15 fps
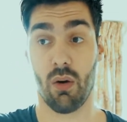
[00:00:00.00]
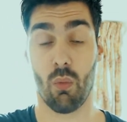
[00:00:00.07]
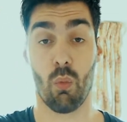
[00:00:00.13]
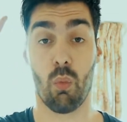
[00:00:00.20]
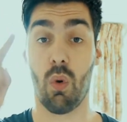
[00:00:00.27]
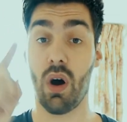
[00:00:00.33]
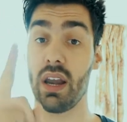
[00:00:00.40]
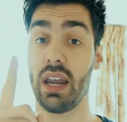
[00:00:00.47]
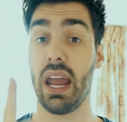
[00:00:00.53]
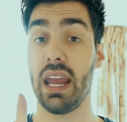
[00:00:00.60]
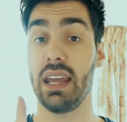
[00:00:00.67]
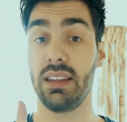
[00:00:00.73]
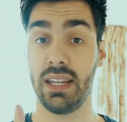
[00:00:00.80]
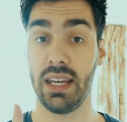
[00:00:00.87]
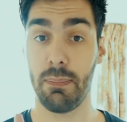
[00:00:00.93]
1
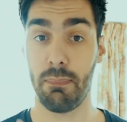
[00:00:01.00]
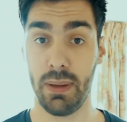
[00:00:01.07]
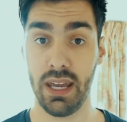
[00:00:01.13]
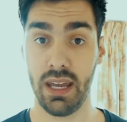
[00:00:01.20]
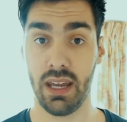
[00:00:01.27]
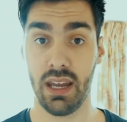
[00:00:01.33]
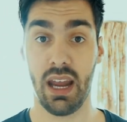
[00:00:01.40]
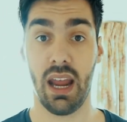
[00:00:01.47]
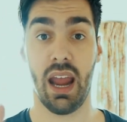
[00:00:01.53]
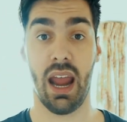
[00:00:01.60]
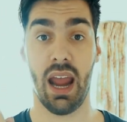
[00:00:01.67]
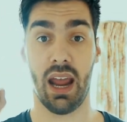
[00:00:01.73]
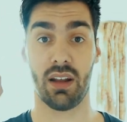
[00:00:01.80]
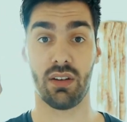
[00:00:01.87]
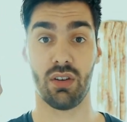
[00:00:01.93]
ATP,
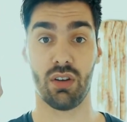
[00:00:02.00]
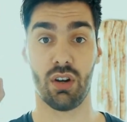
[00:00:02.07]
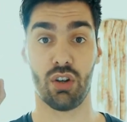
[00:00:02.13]
and